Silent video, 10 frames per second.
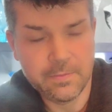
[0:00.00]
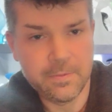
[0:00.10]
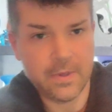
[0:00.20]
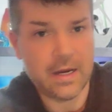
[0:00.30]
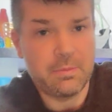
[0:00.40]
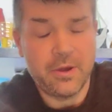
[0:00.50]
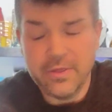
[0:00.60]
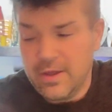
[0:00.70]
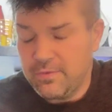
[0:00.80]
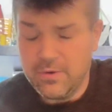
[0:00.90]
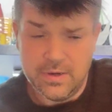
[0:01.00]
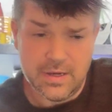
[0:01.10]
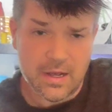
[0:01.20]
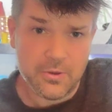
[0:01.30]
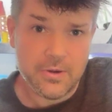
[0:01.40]
And I bought that for
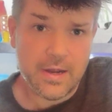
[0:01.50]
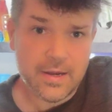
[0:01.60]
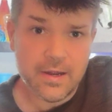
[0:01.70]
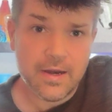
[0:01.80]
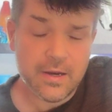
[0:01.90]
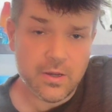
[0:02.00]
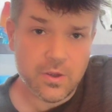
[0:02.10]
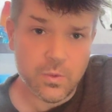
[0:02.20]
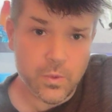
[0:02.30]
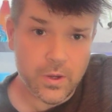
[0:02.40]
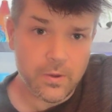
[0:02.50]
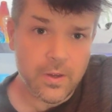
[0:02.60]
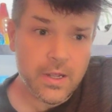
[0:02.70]
$1.99 at a Goodwill,